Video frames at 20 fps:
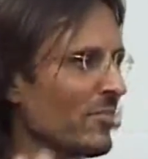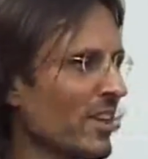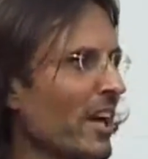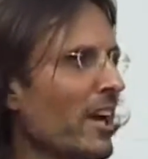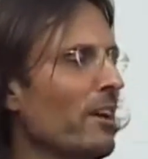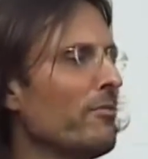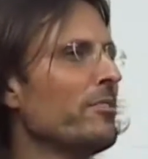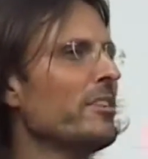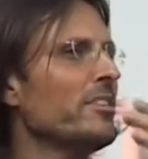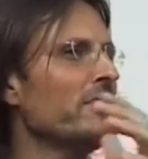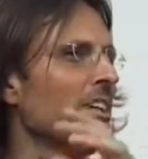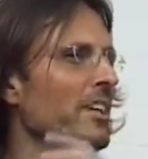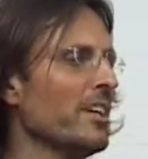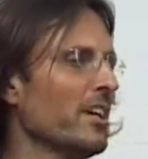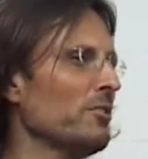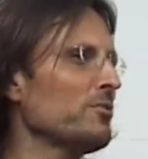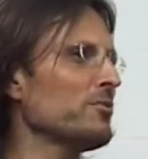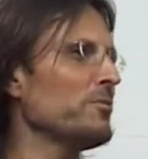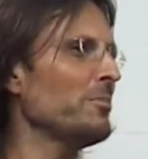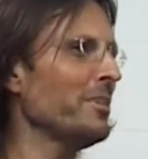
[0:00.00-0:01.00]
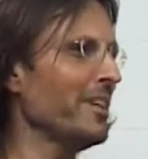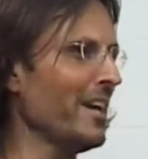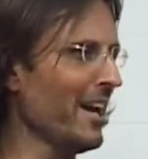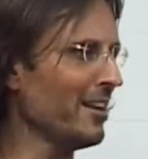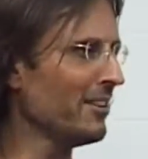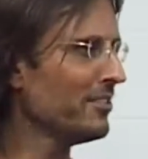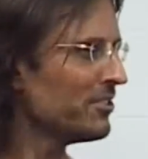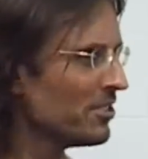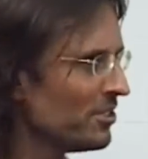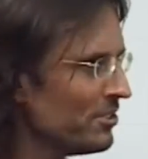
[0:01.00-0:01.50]
everything else will be
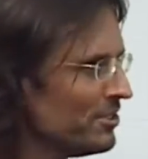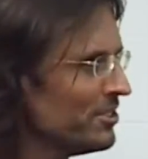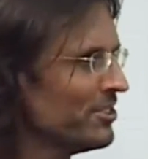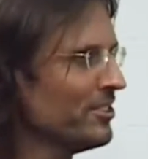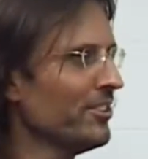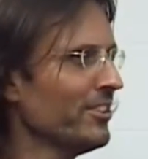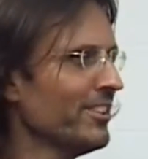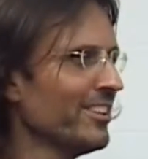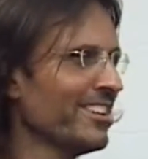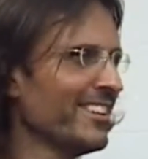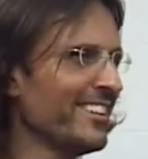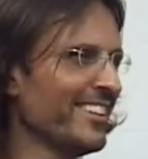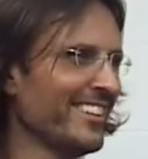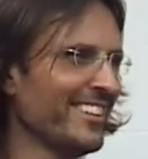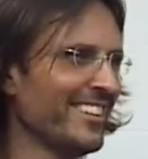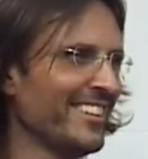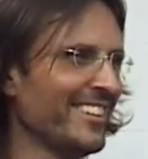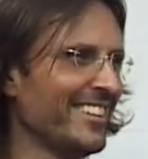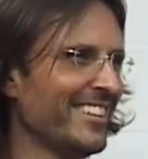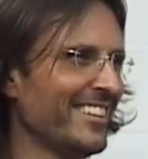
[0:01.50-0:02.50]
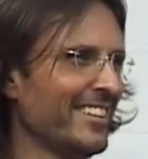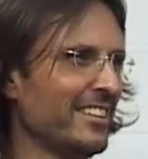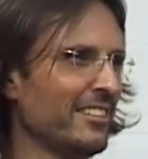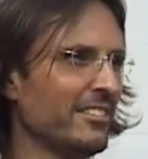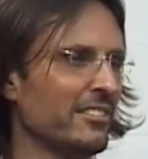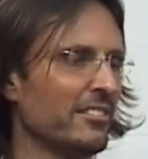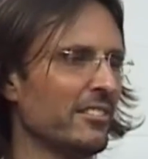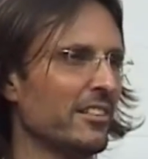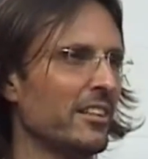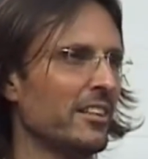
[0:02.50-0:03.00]
added to you.
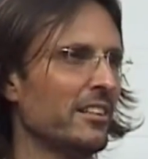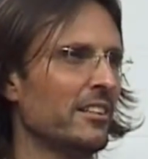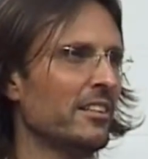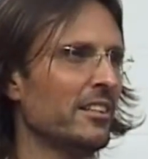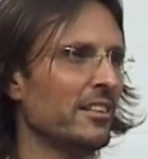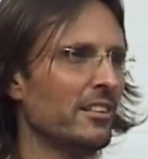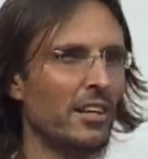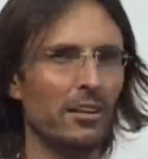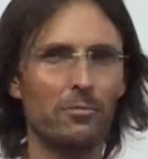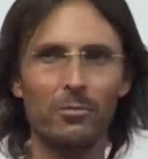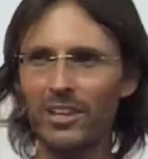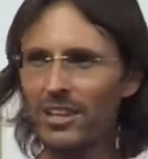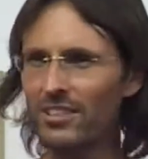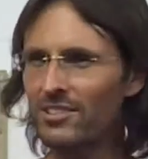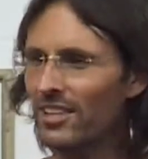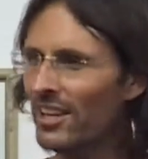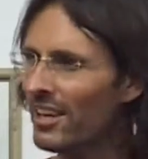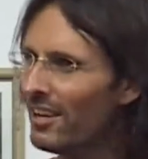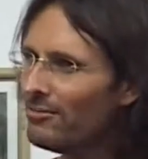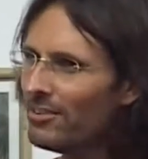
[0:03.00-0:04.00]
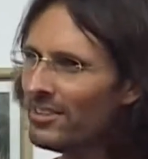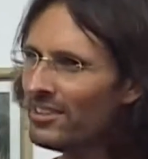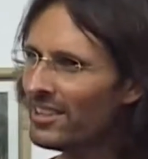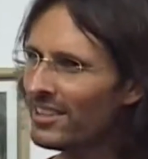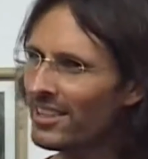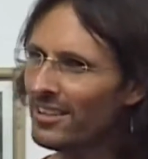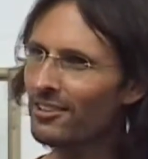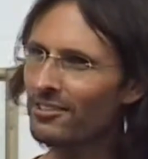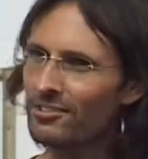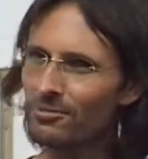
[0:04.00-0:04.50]
Right? And when I say
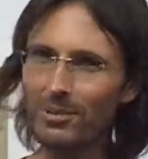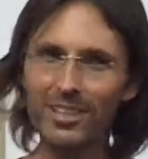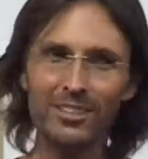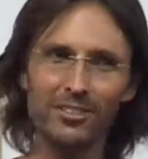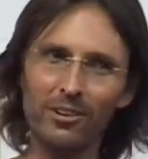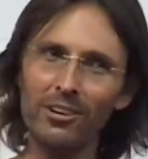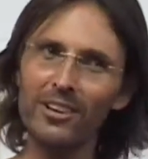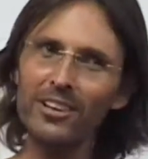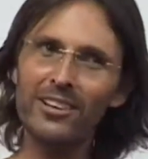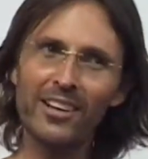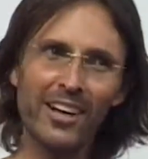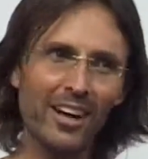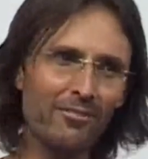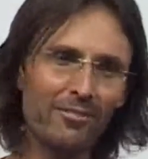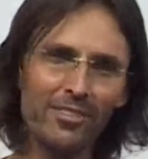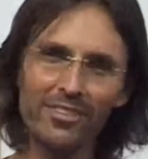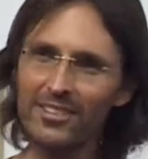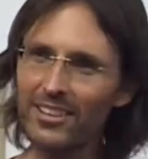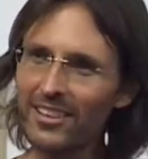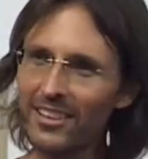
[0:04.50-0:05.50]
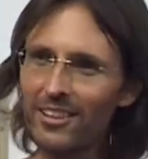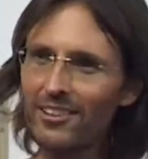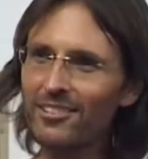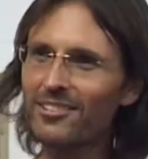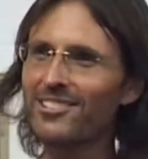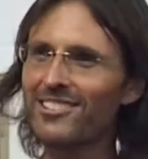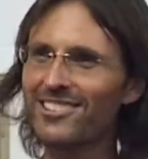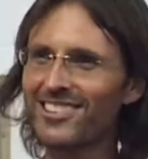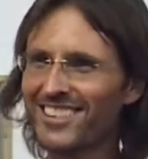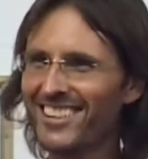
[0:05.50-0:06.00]
everything else, we're talking everything
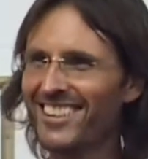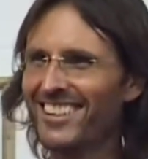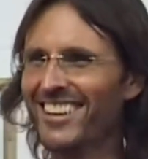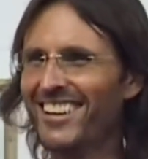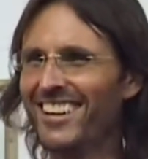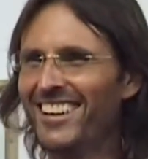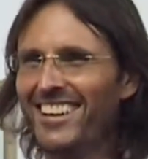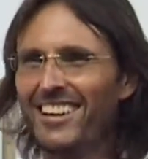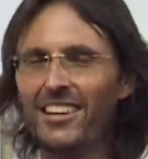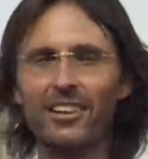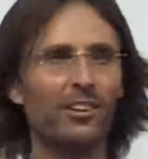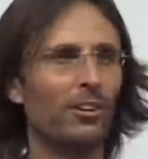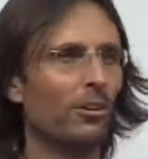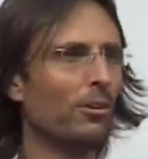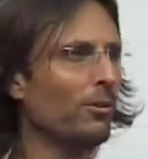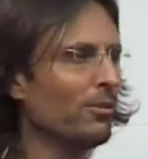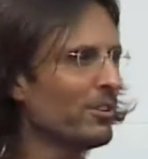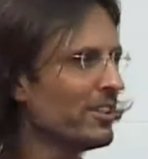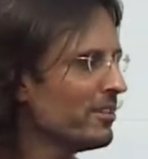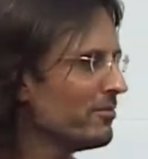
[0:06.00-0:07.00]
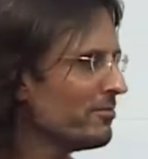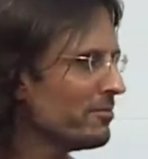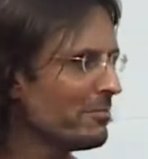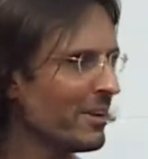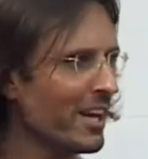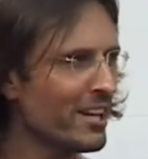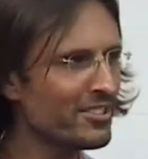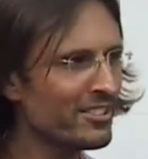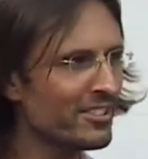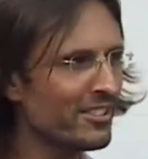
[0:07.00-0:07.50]
else. All the
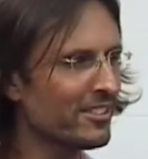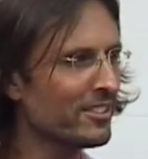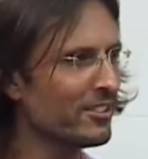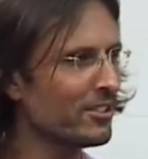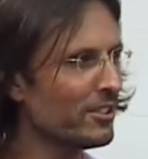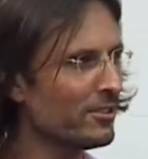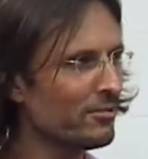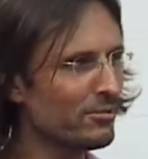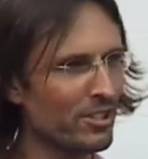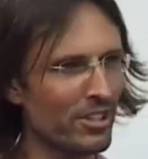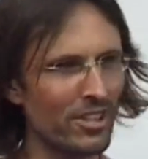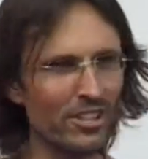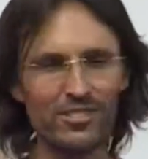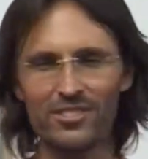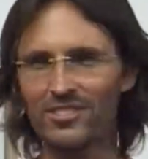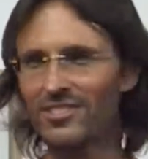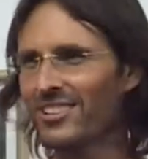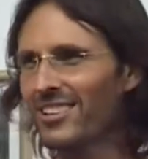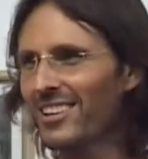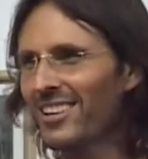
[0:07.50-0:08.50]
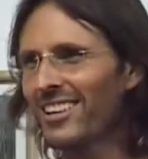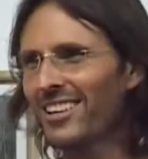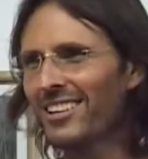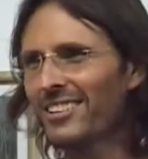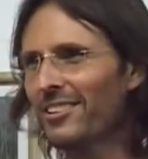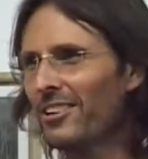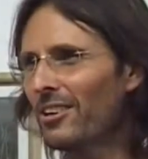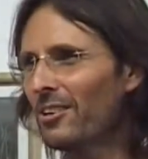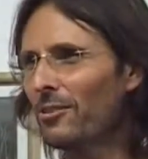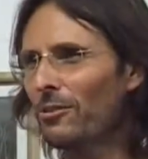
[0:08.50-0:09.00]
information of the universe,
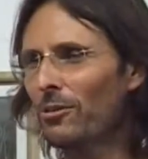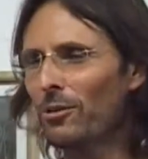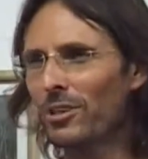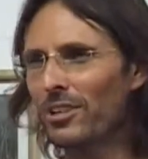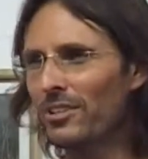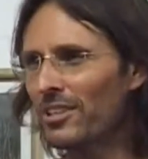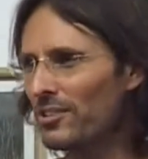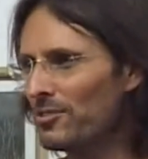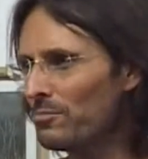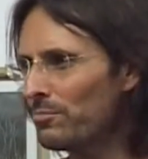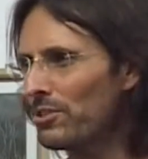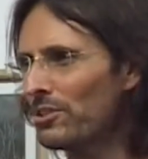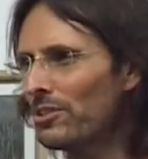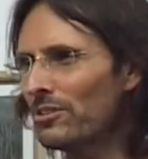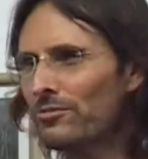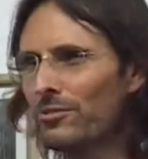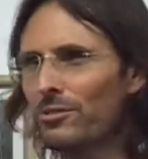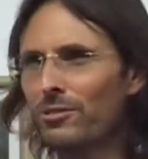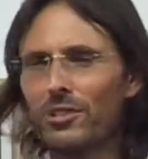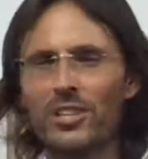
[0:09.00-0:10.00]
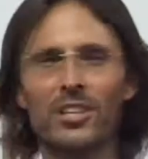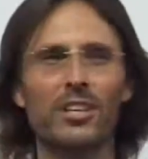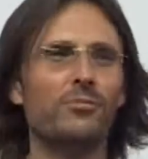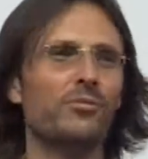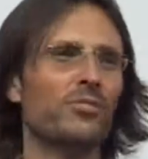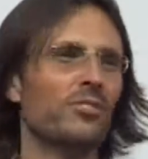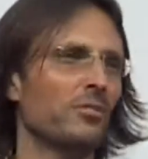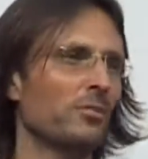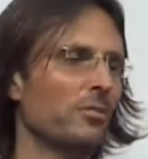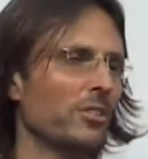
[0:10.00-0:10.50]
you know, all of these beautiful
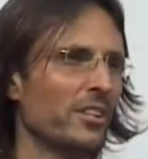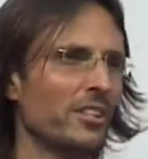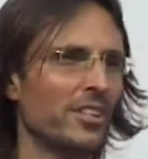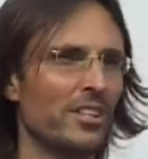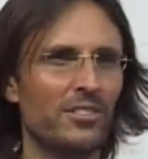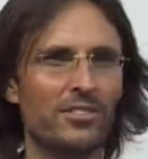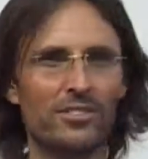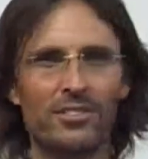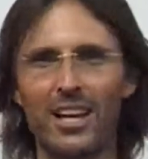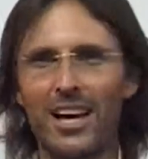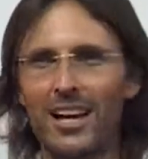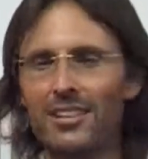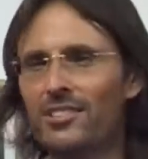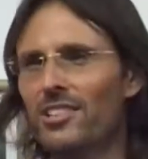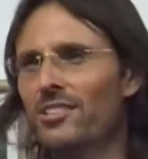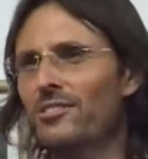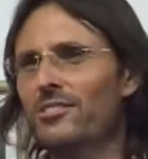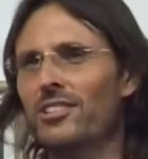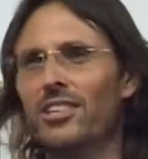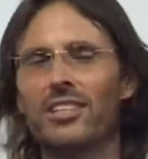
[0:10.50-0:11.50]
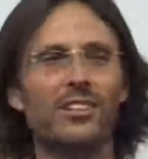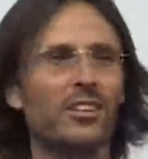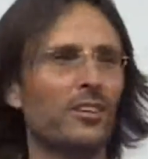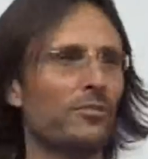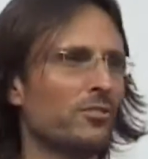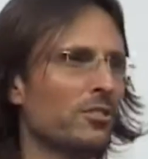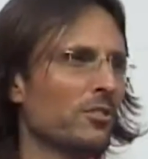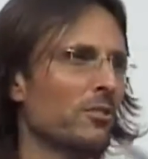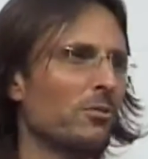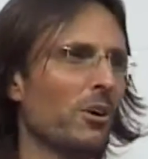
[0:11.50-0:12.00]
gifts, all of these artistic
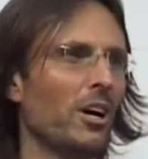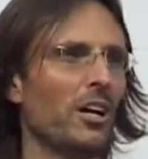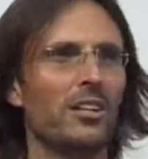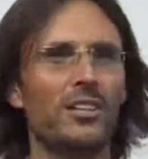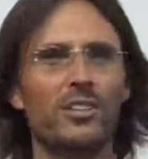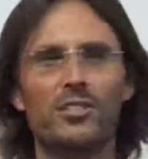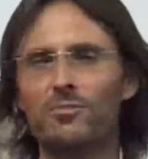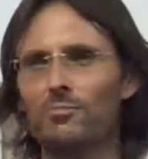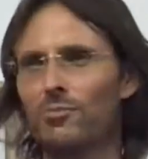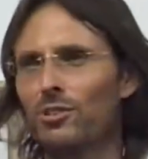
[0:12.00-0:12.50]
gifts and qualities,